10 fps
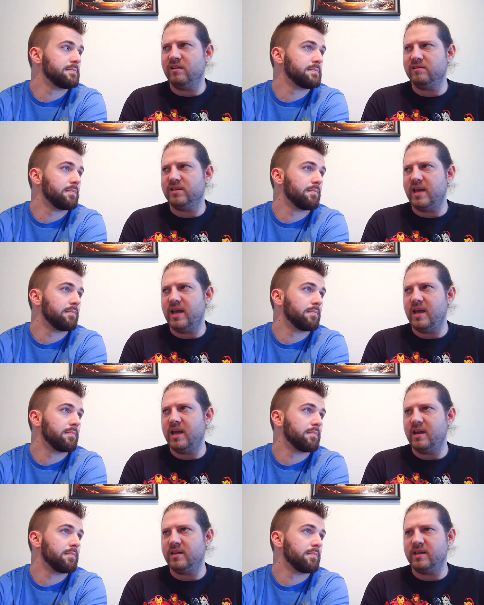Speaker 1: dogs
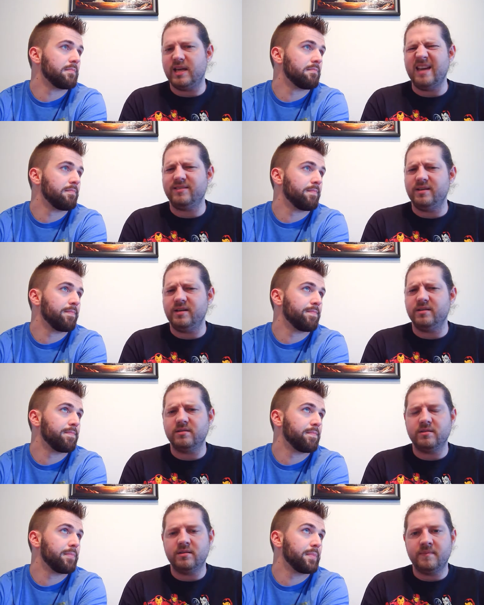and I think
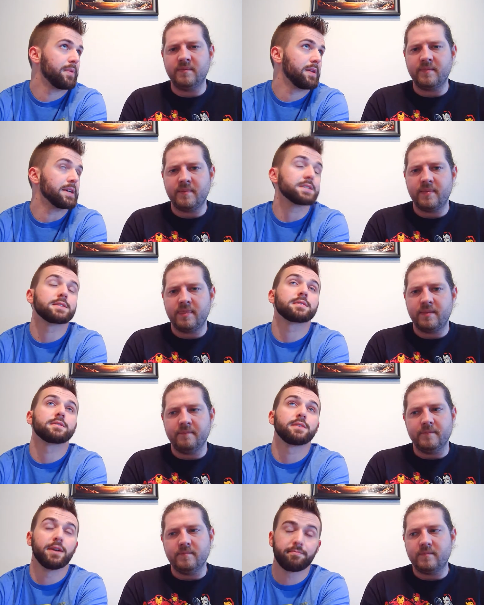quesadillas.
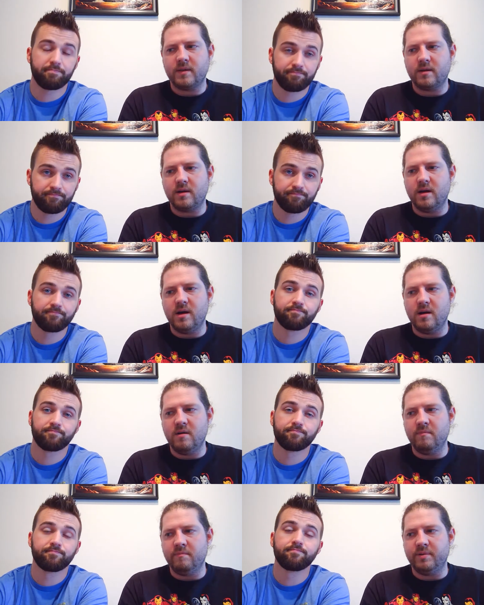Yes. Yeah.
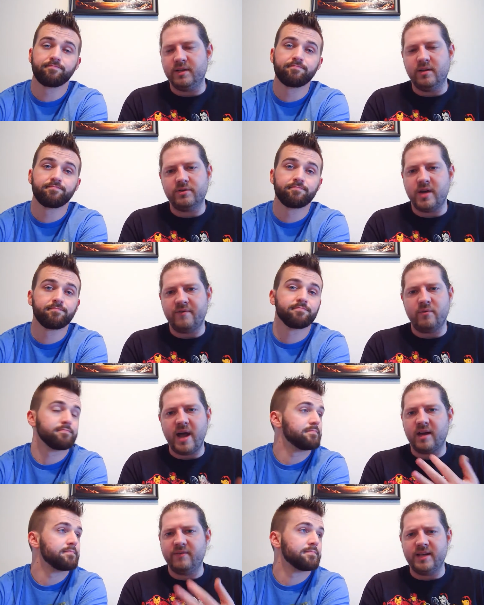Um, but they'll also
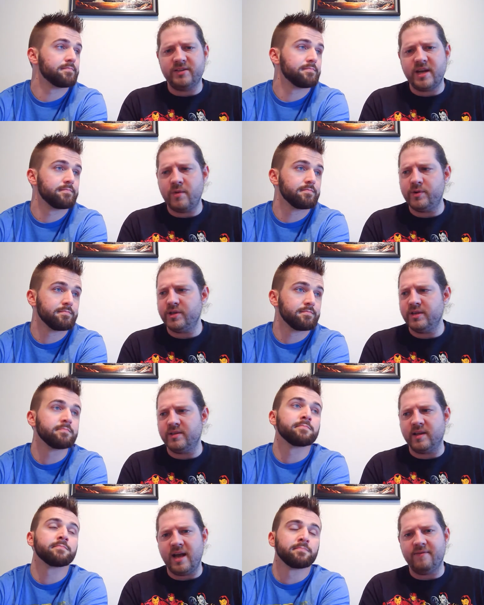have a rack of like
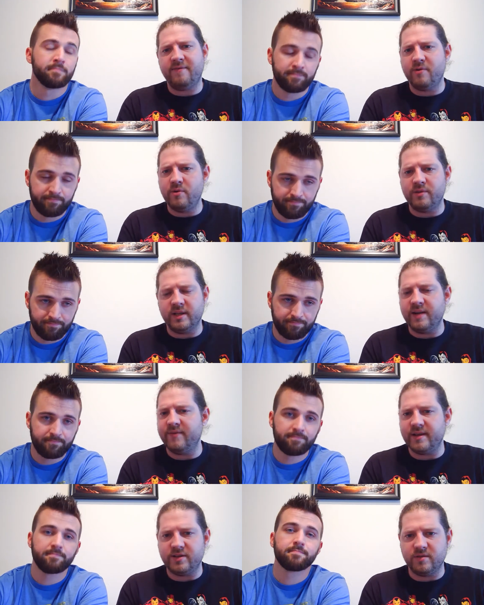sandwiches. They'll have fruit.
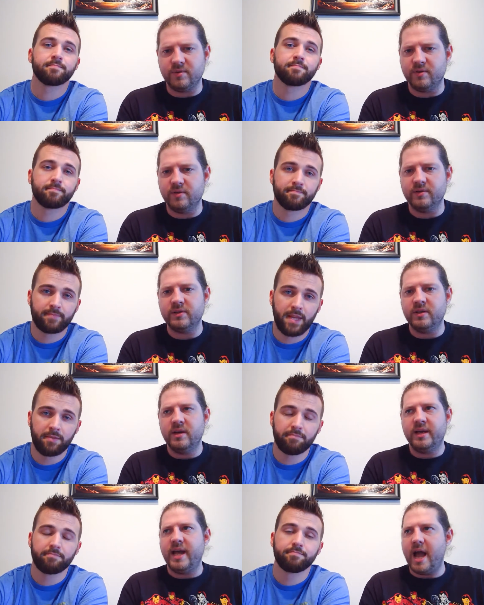They'll have
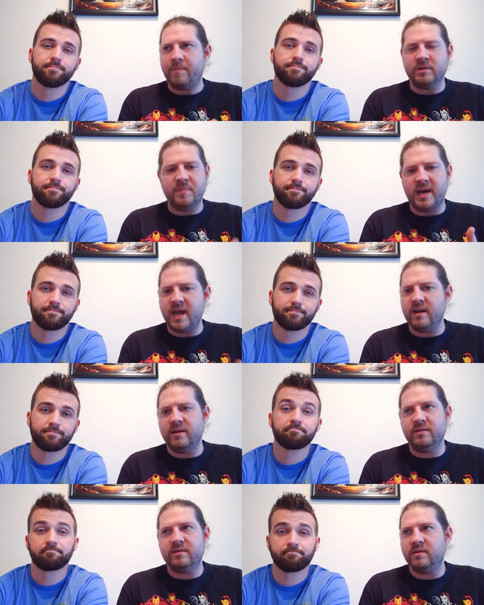vegetables, yep. apples,
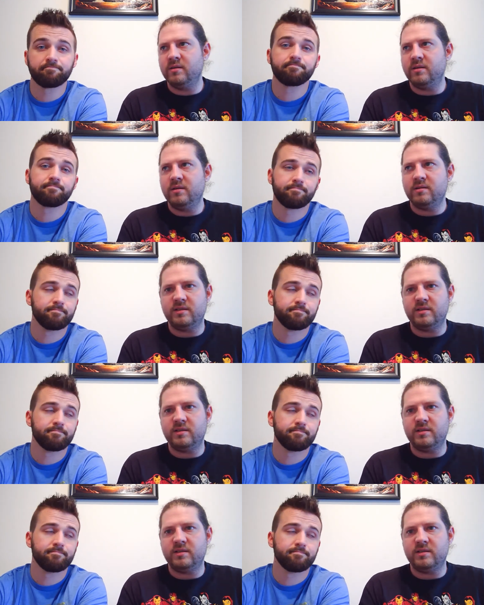bananas,